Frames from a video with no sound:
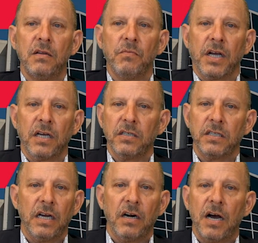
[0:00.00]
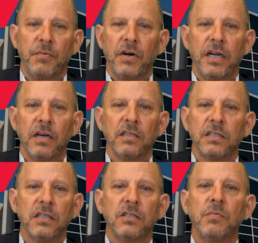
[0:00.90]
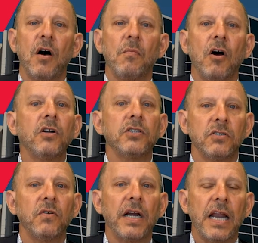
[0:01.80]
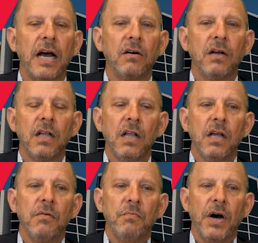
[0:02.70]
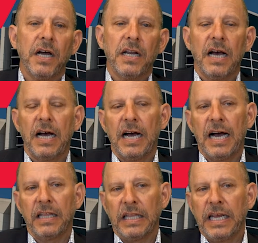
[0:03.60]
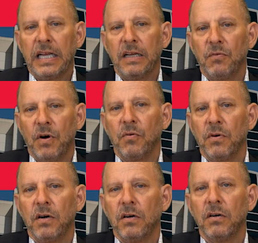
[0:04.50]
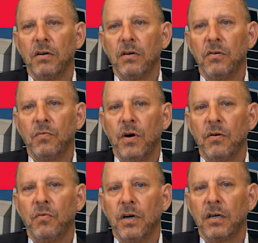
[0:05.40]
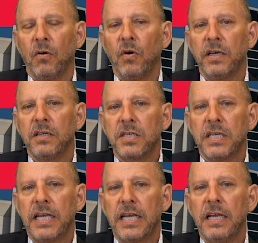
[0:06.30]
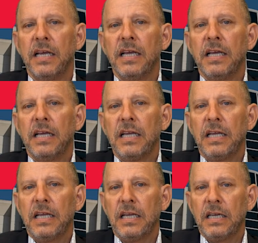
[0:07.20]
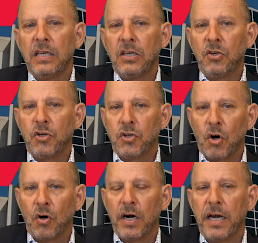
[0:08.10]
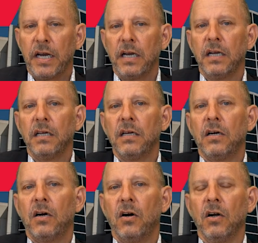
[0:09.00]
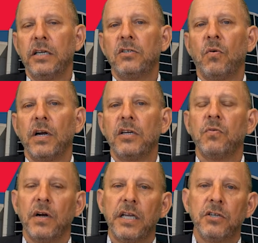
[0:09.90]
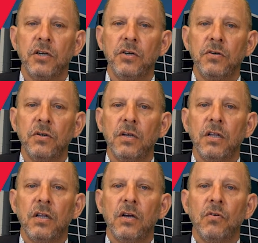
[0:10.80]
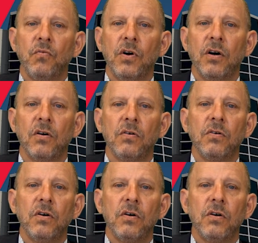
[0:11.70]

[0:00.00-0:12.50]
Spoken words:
because they're operating on such small margins right now. But I think what we're going to see during early 2022 will